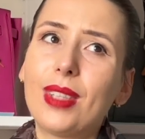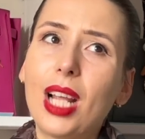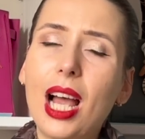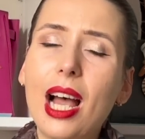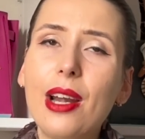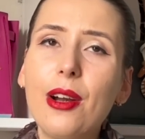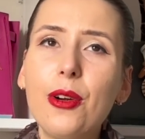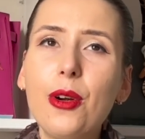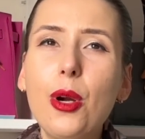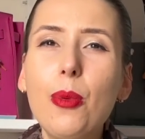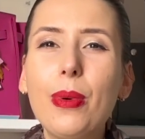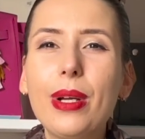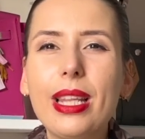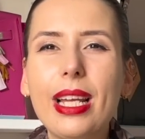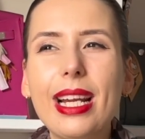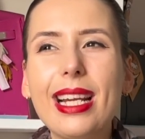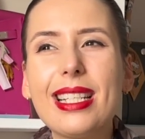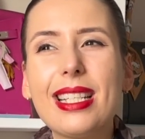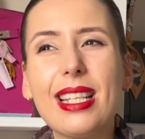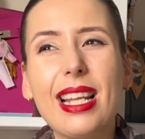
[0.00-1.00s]
I don't know
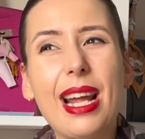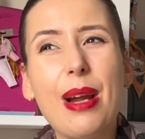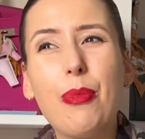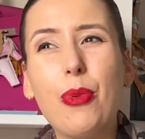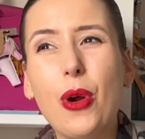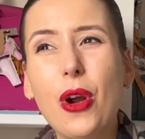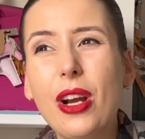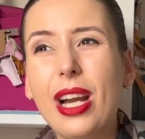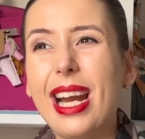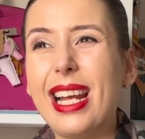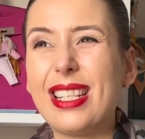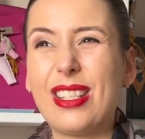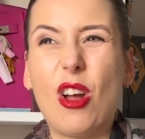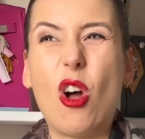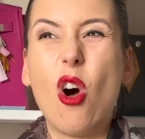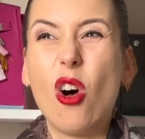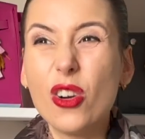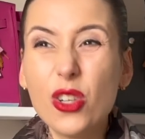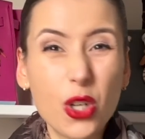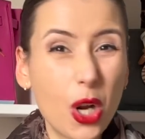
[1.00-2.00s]
whether it's they weren't as
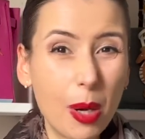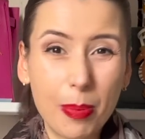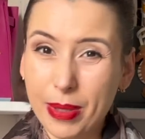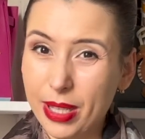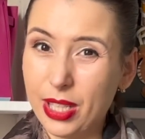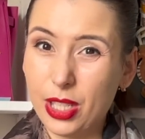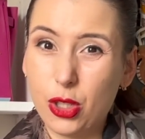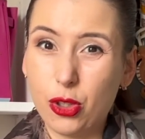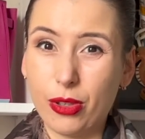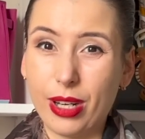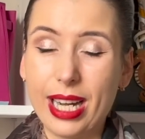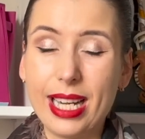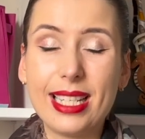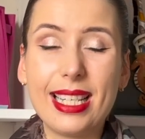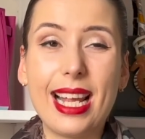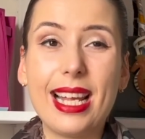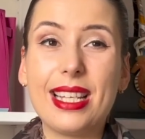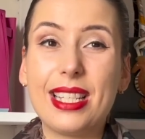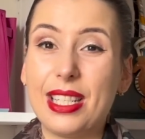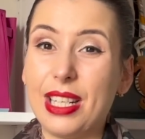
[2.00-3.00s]
on top of the trends
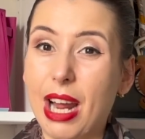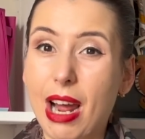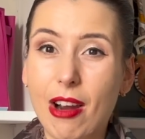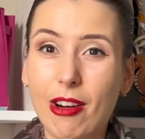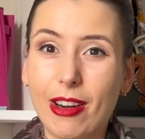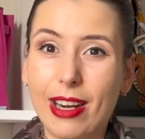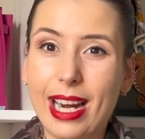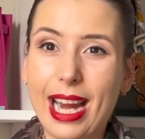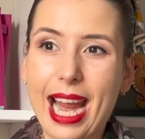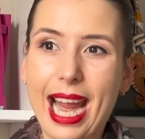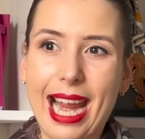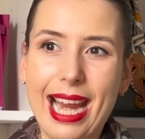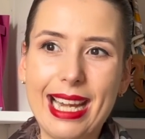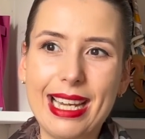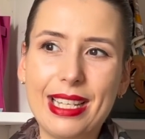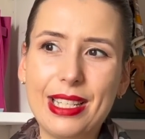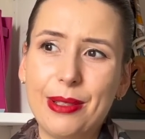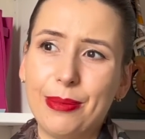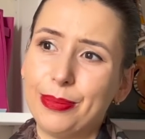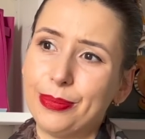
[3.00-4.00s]
as Zara
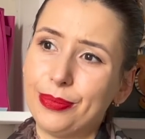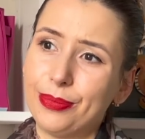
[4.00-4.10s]
and